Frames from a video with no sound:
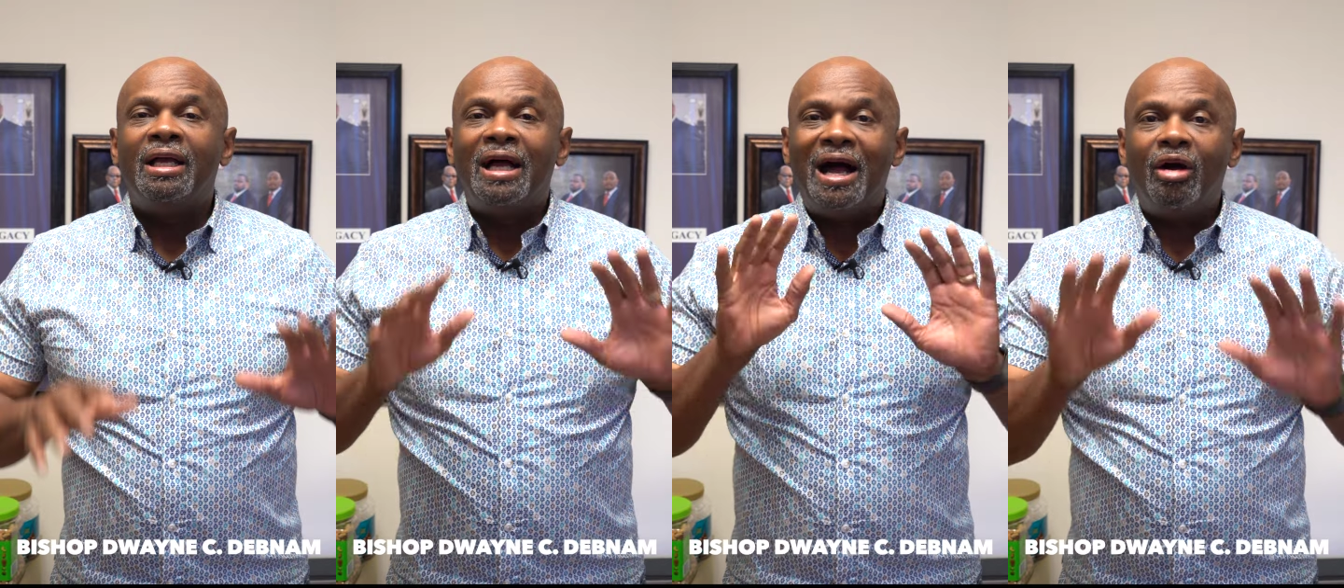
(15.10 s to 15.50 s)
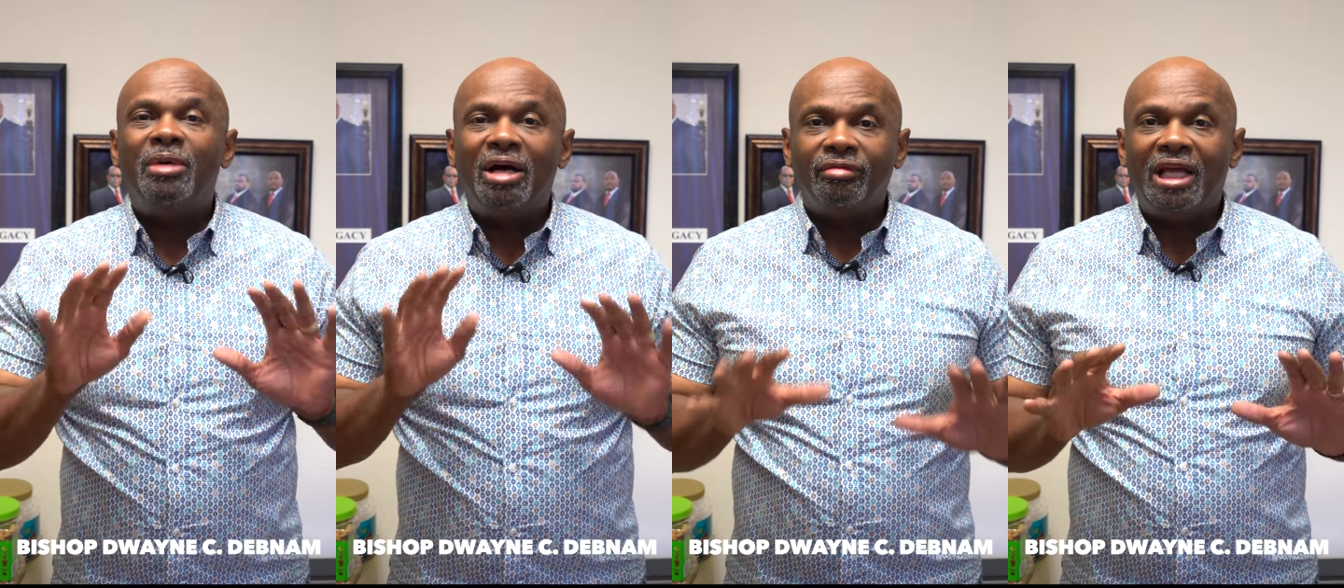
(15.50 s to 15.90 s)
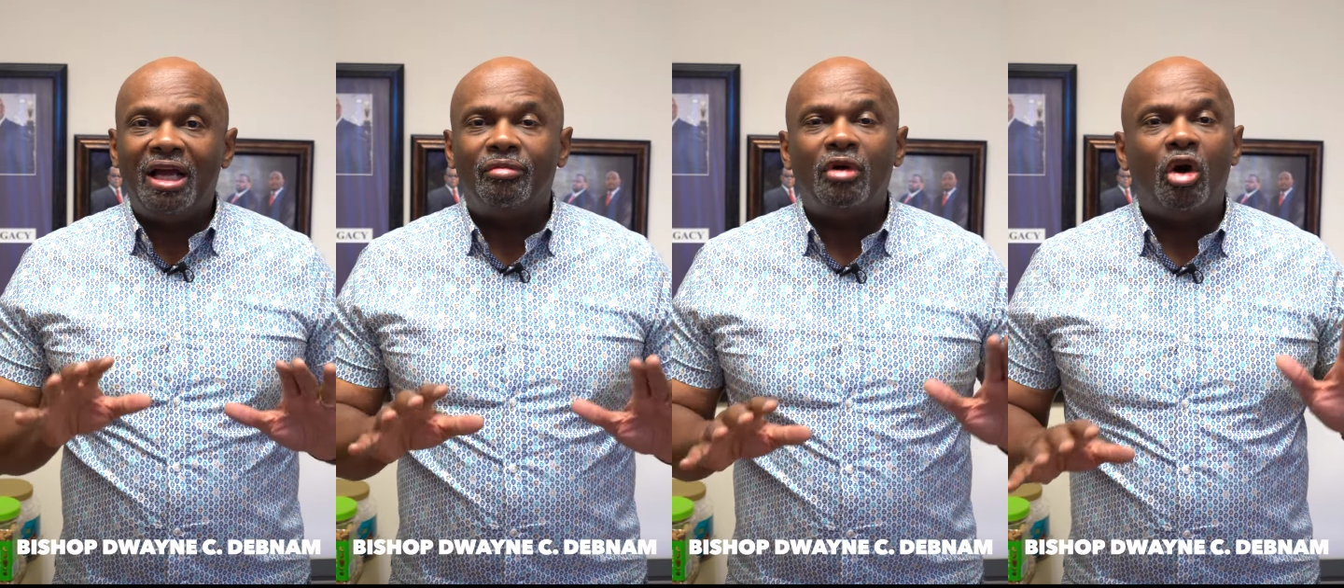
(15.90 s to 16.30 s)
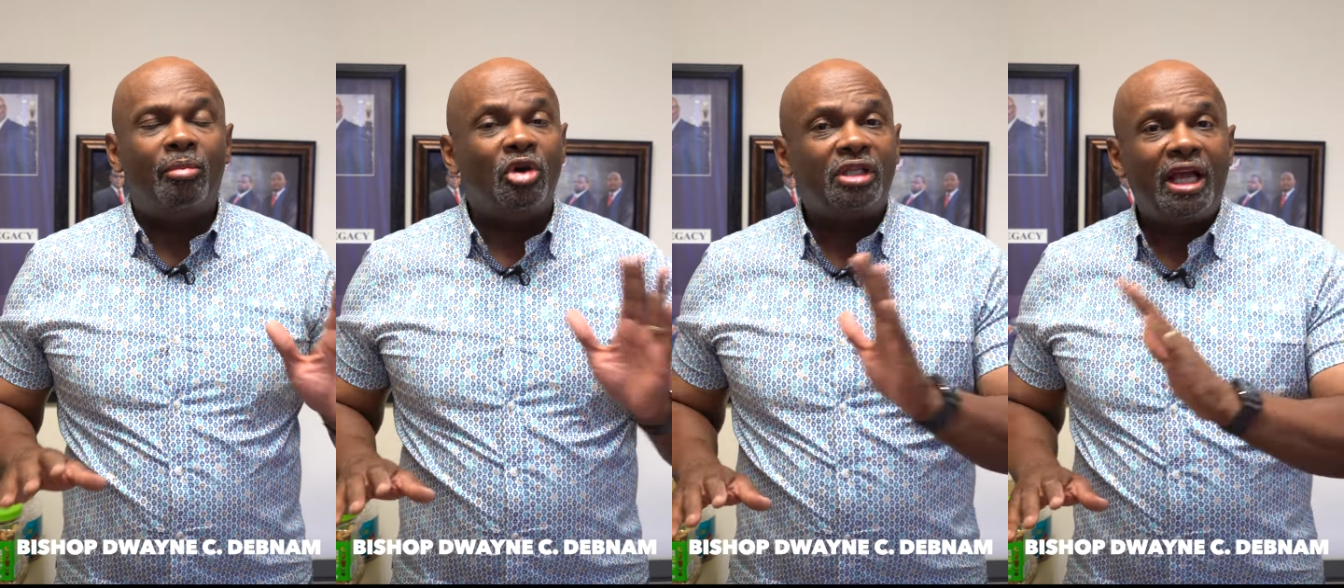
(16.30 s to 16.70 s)
How about now,
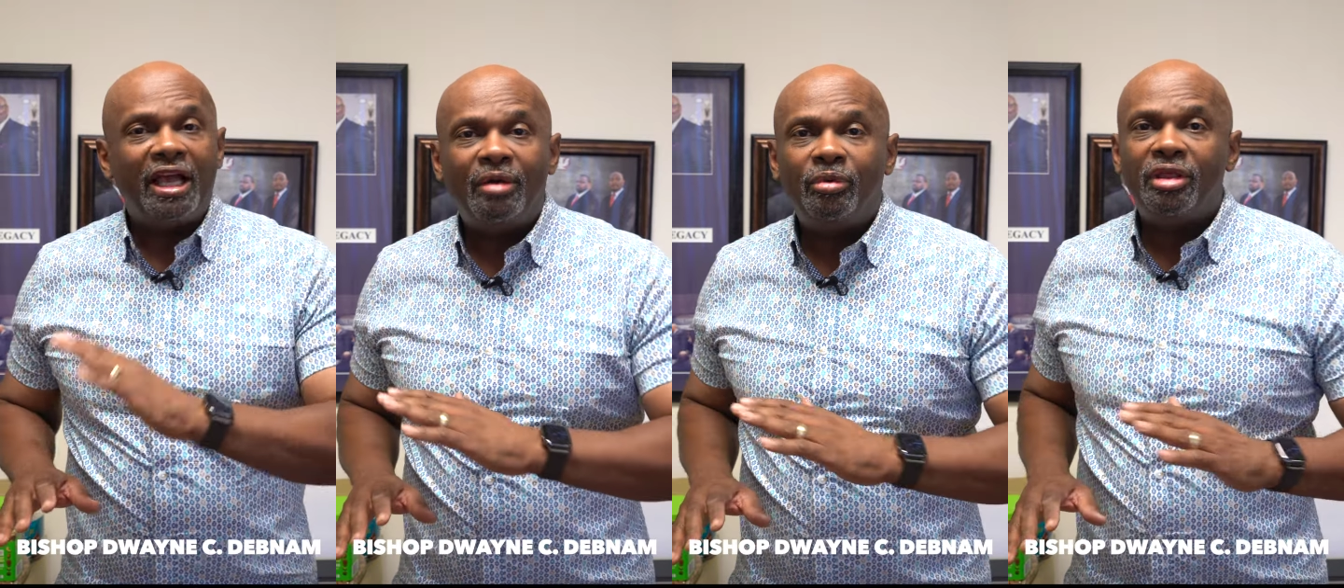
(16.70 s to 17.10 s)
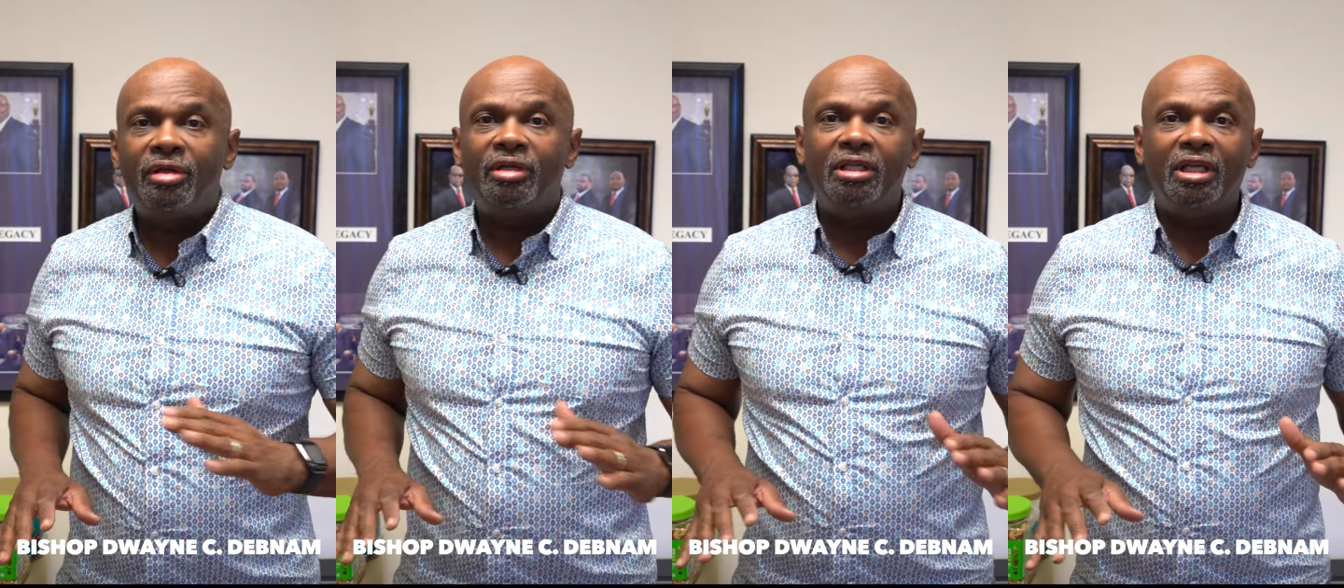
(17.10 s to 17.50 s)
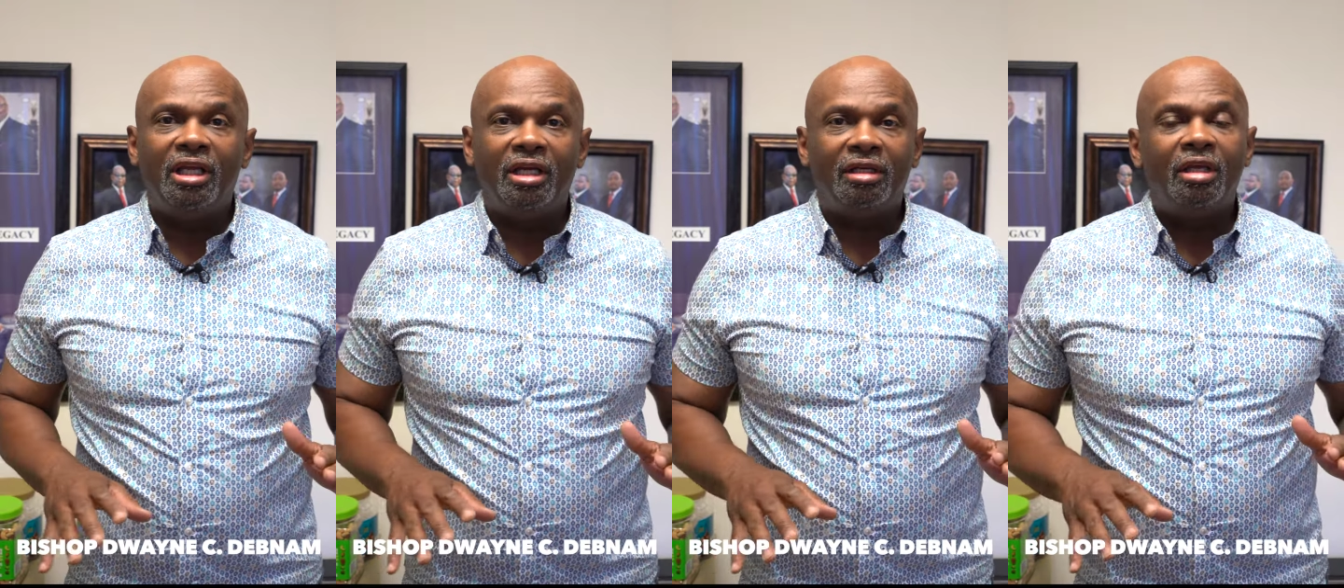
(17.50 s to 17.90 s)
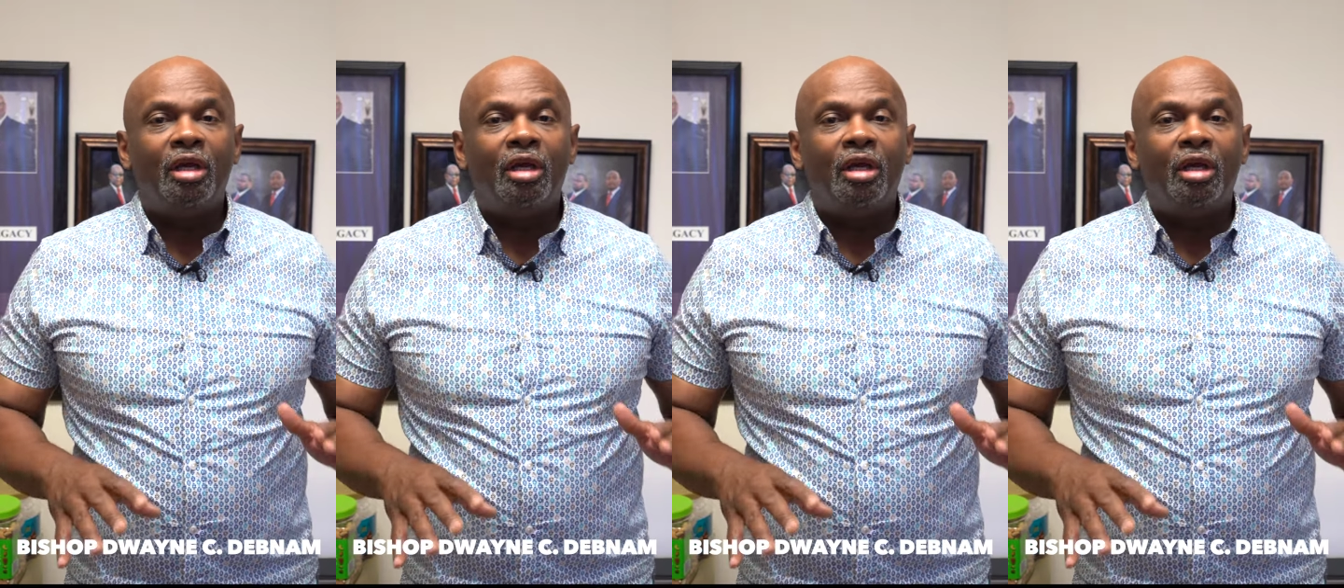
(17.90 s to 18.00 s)
almost halfway through the year,